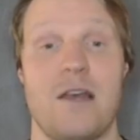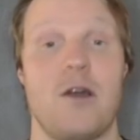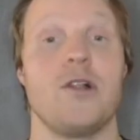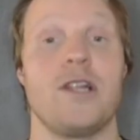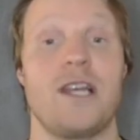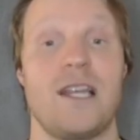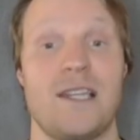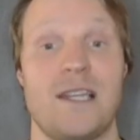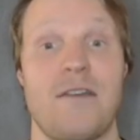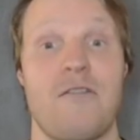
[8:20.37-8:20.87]

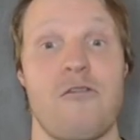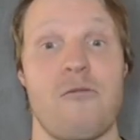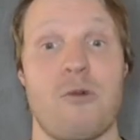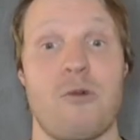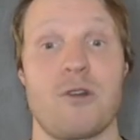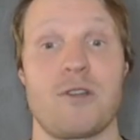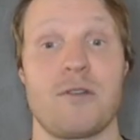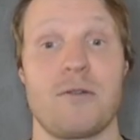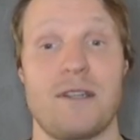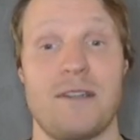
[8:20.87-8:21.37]
Olise even
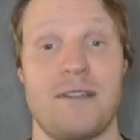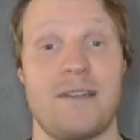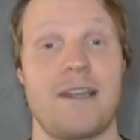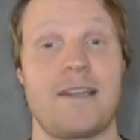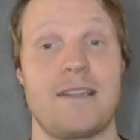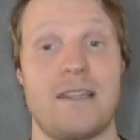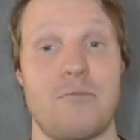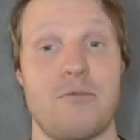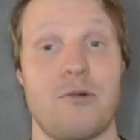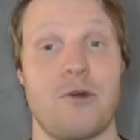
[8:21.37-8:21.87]
more so with
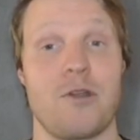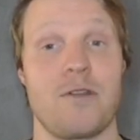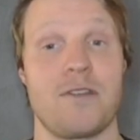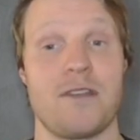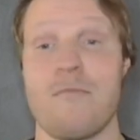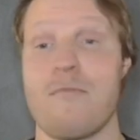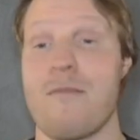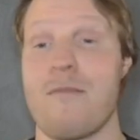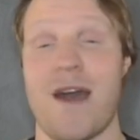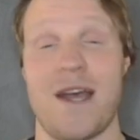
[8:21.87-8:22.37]
16 points,
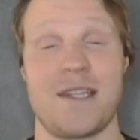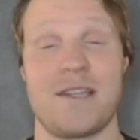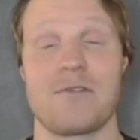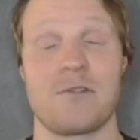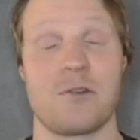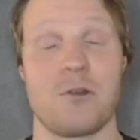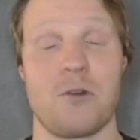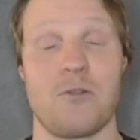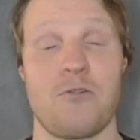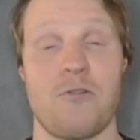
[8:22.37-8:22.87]
a massive
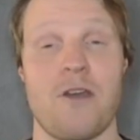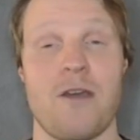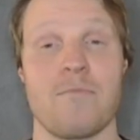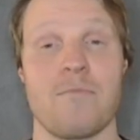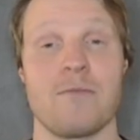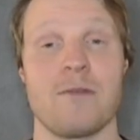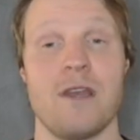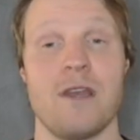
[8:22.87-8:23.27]
score for him.